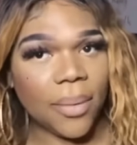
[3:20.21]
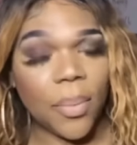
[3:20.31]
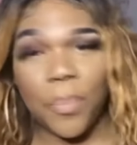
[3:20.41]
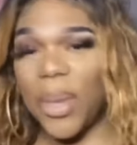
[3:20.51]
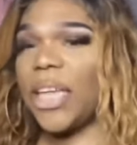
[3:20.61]

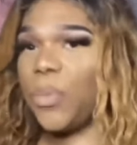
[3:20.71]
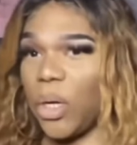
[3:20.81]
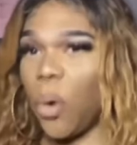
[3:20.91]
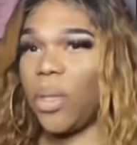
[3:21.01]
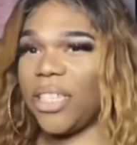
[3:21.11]
Because we
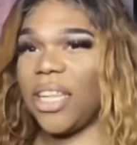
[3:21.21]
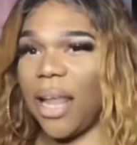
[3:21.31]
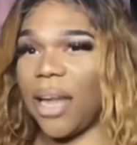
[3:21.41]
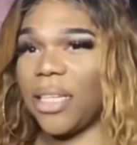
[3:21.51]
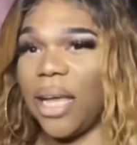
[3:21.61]
know there's a
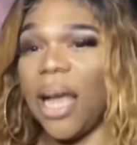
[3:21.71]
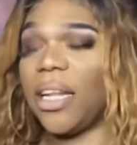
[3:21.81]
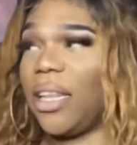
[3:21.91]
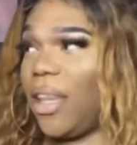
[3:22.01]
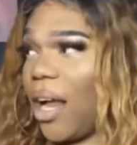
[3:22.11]
lot
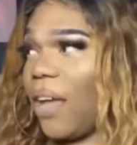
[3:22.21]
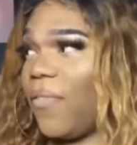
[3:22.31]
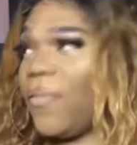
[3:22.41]
of